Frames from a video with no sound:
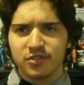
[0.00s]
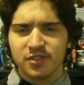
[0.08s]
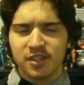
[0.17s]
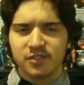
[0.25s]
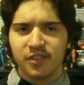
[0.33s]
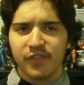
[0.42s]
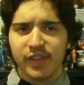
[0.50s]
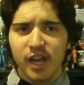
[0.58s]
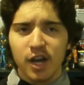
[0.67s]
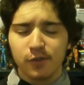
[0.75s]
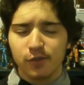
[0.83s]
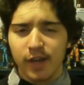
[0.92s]
says that the
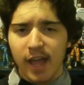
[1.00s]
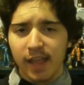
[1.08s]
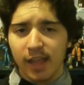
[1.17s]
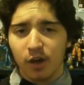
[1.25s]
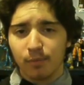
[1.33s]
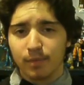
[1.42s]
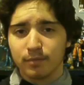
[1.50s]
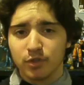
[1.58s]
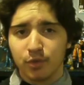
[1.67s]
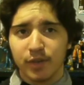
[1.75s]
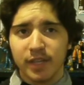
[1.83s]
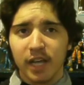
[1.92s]
Doctor can't help him,
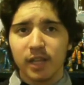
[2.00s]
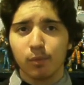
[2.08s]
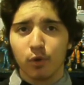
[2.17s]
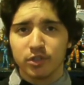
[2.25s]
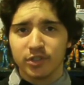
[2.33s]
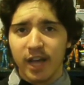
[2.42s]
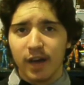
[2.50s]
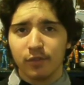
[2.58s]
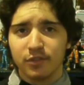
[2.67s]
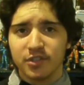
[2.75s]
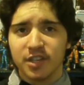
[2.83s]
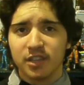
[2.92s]
so he teleports out
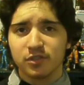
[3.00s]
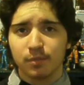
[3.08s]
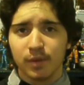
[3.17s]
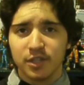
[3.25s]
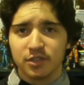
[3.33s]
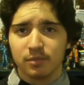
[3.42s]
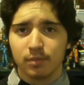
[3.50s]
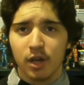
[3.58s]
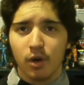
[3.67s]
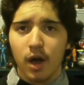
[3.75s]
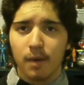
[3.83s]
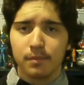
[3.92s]
and sets the place to
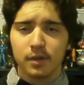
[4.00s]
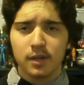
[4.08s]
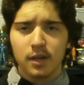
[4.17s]
blow up.